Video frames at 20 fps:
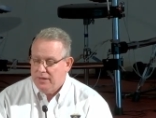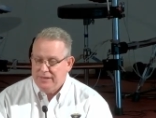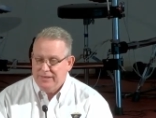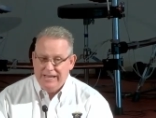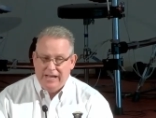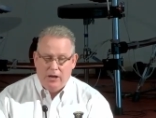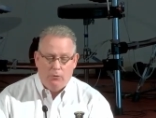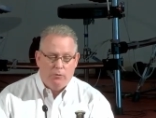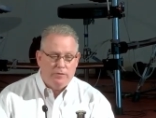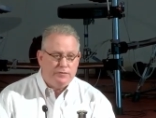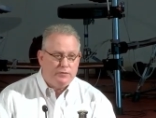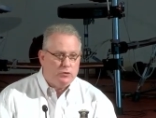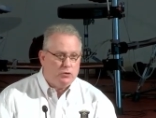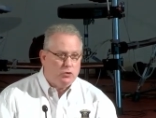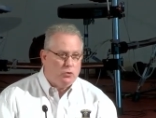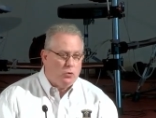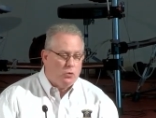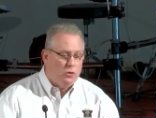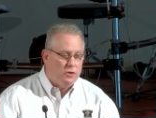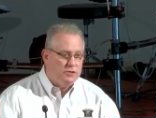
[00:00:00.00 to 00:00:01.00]
Now, of
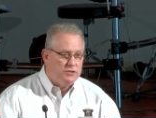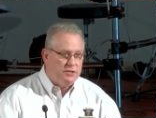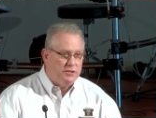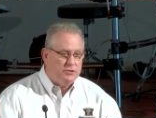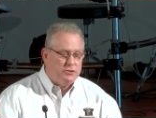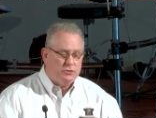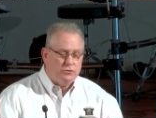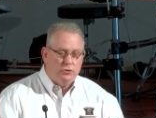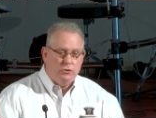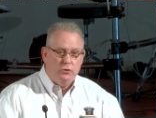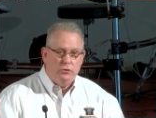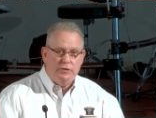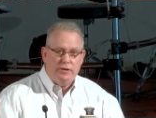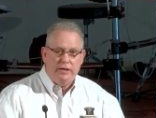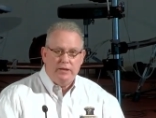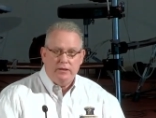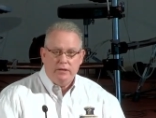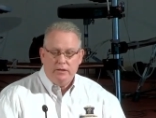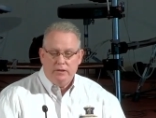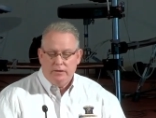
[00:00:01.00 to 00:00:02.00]
course, it's true
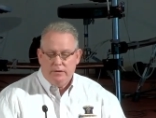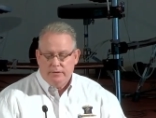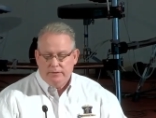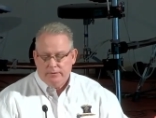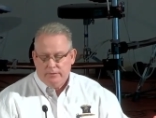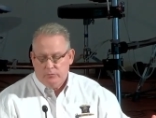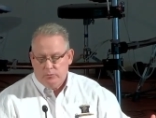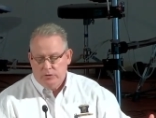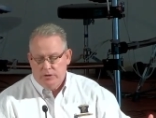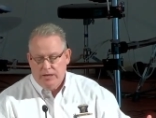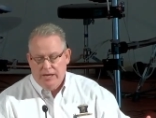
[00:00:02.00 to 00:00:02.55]
that we're